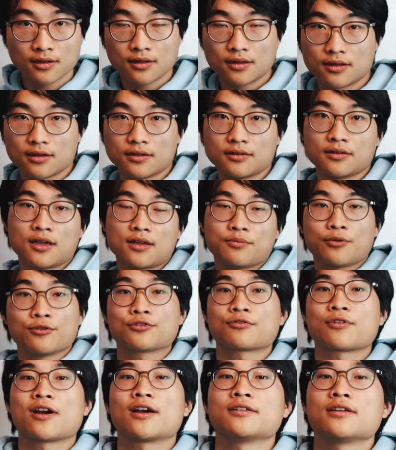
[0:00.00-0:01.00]
in a
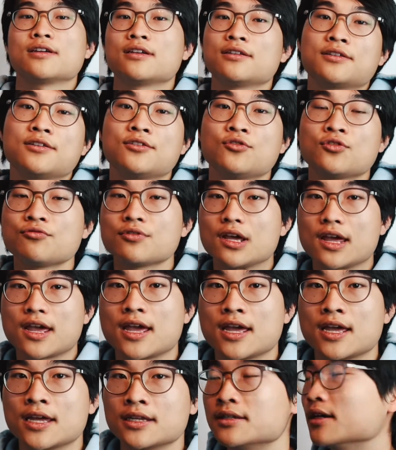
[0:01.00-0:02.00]
postgrad institute,
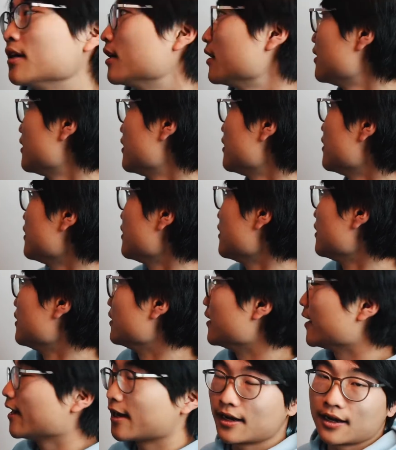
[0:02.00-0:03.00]
and
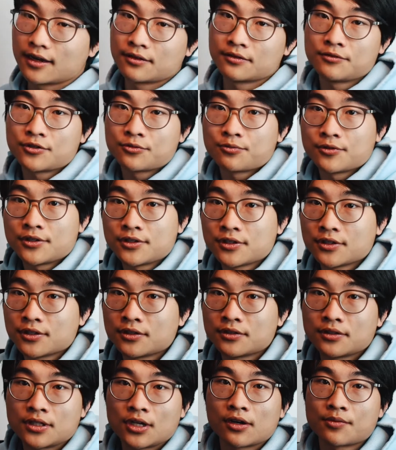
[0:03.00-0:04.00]
yeah, I just wanted to
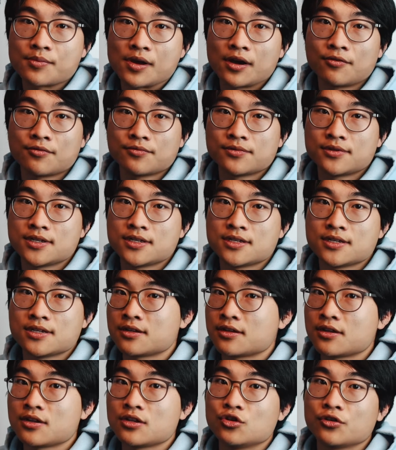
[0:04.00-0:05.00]
talk about the
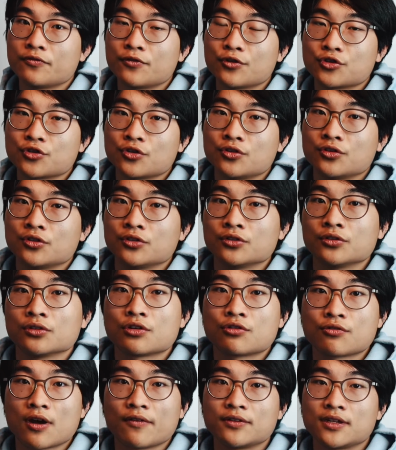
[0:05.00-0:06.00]
universal
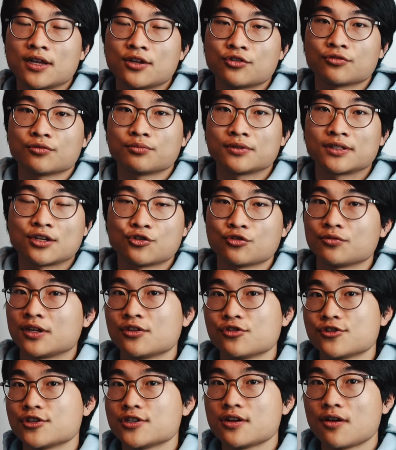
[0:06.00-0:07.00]
gravitational potential
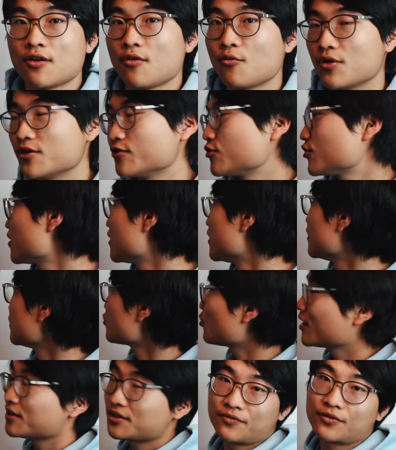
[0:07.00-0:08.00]
energy, which is
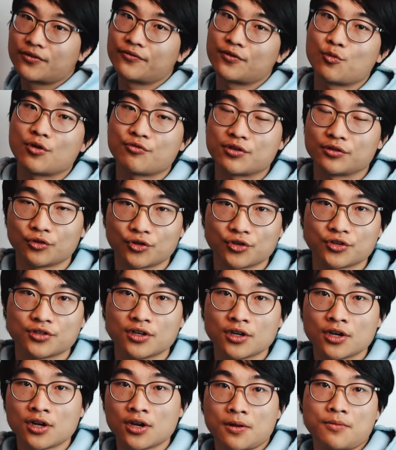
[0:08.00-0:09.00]
quite different from what we learned
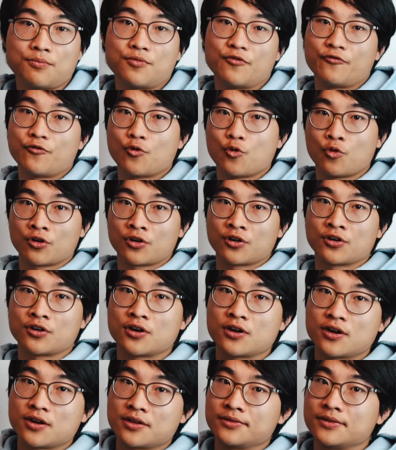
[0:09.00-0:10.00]

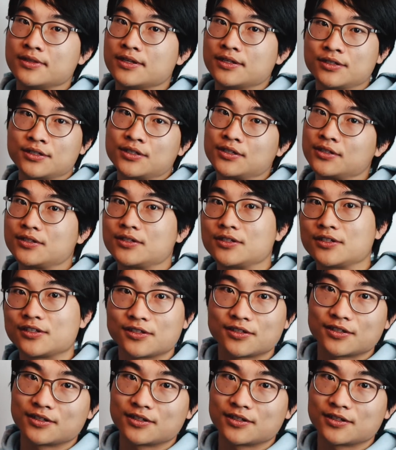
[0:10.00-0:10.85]
before this